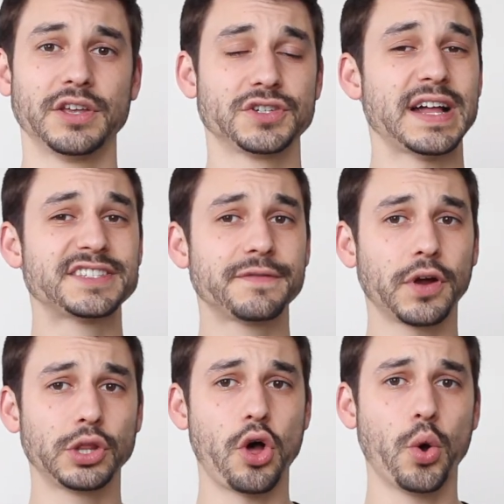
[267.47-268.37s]
So that's a
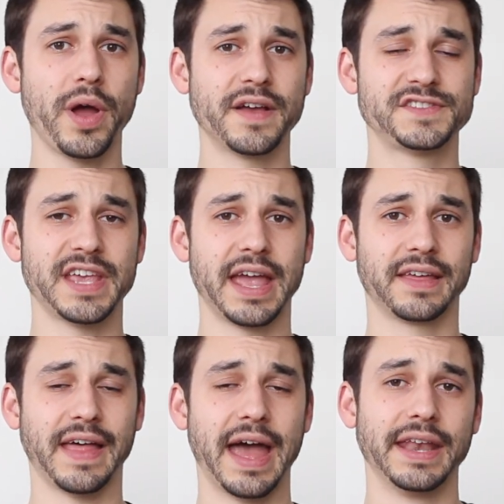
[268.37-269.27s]
very long way of
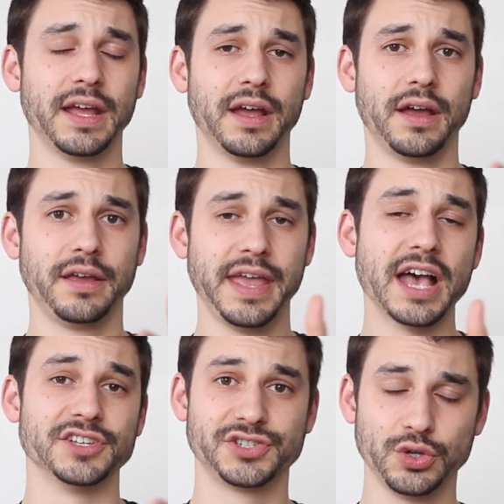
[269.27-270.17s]
saying that,
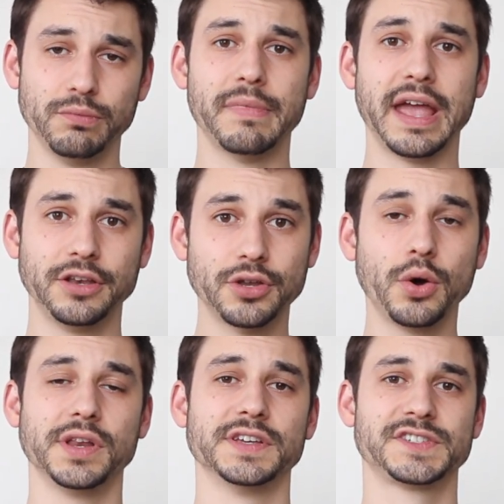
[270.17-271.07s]
yes, you may
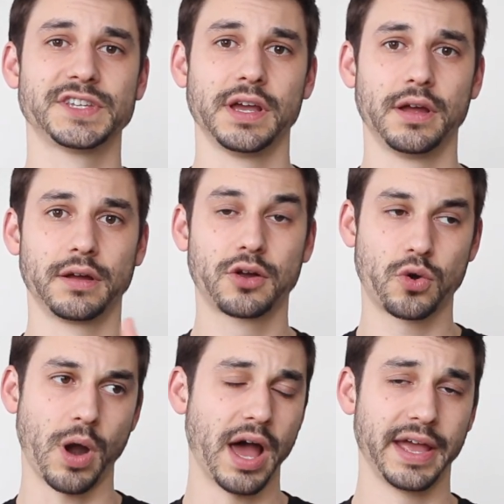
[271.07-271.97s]
notice
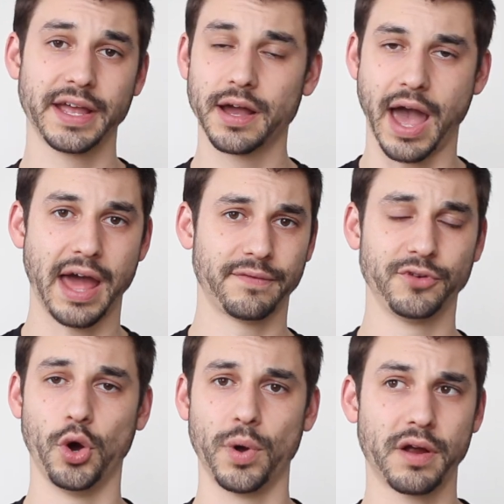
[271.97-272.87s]
crying out of
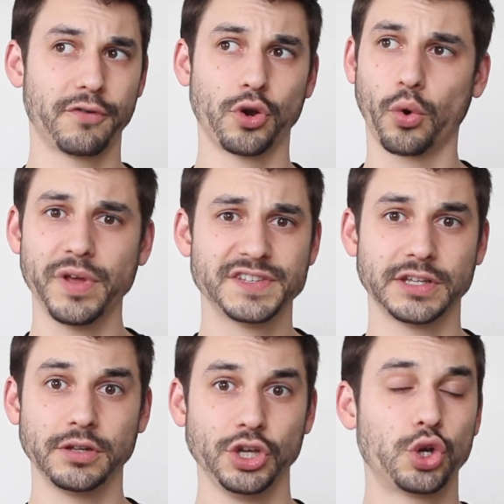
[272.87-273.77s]
nowhere for no
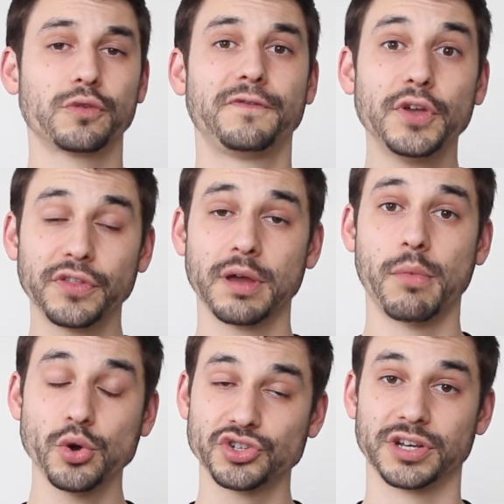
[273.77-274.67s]
reason. You don't feel the
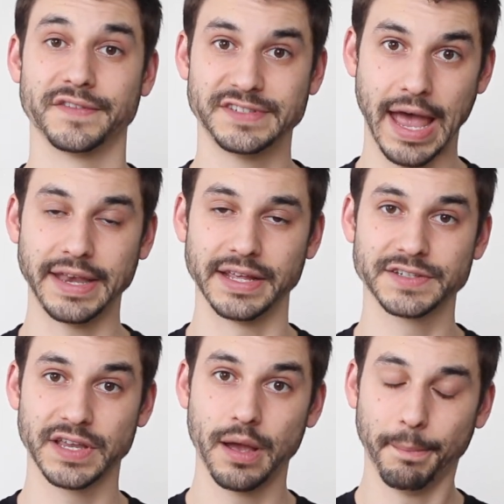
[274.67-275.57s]
emotion of
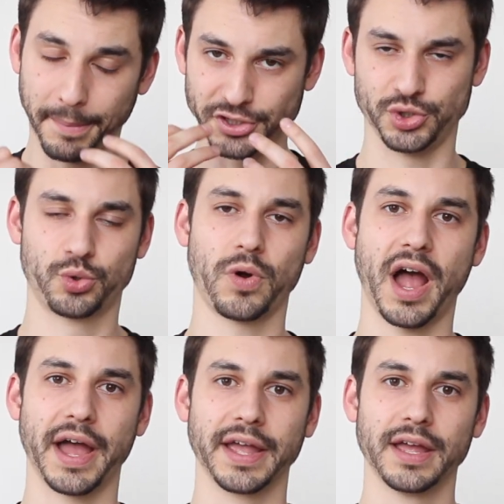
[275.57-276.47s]
sadness, but you
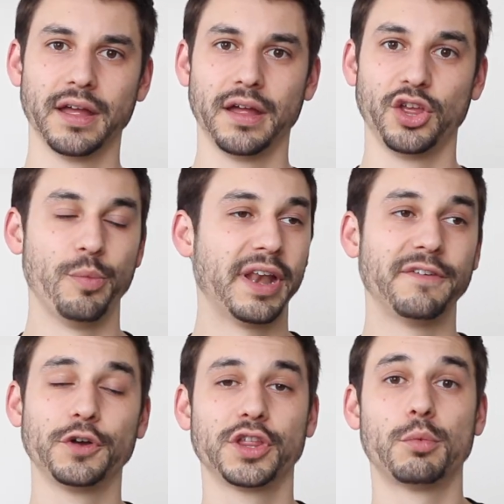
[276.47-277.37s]
cry. You may
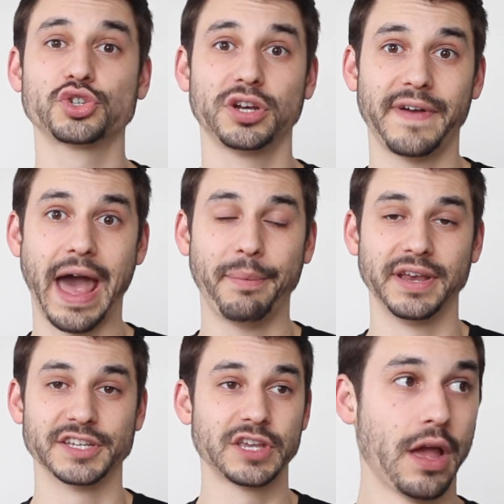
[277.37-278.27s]
not feel the emotion of
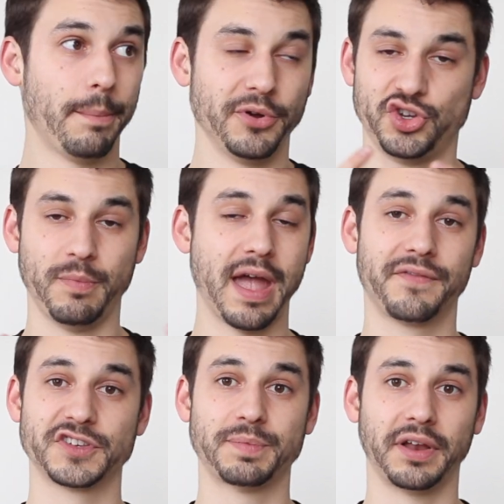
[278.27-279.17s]
happiness, but you may
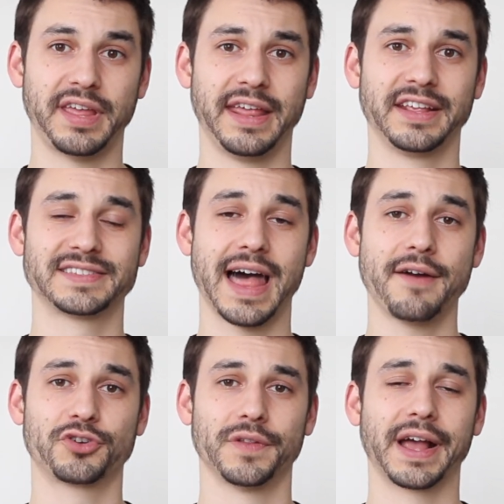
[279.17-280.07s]
have the spontaneous
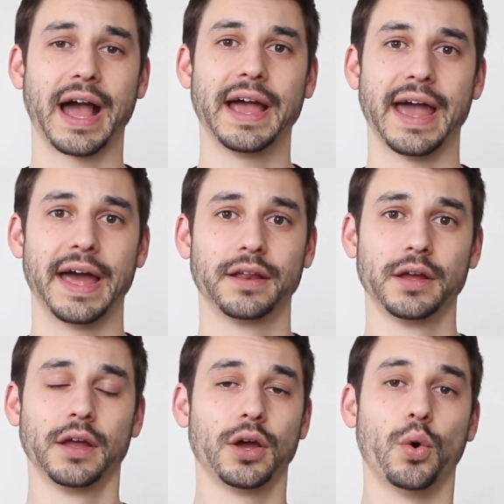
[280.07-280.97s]
laughter like I had.
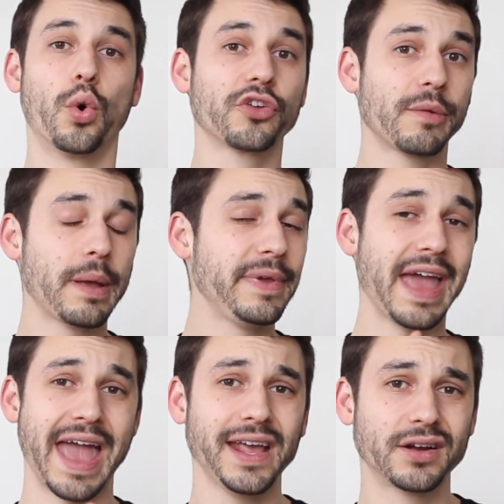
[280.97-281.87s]
Or there may
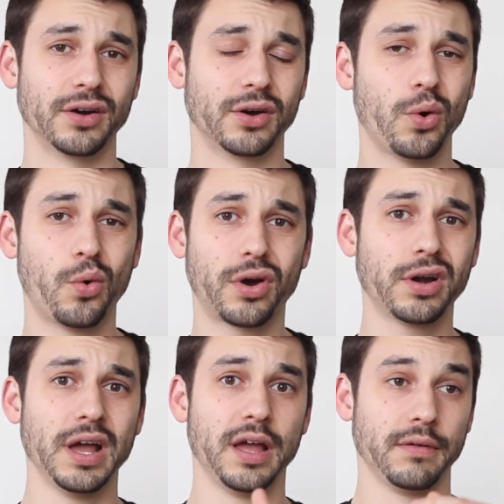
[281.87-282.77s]
be anger,
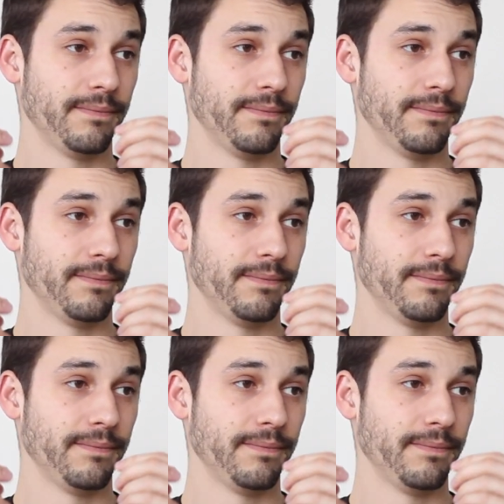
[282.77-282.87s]
or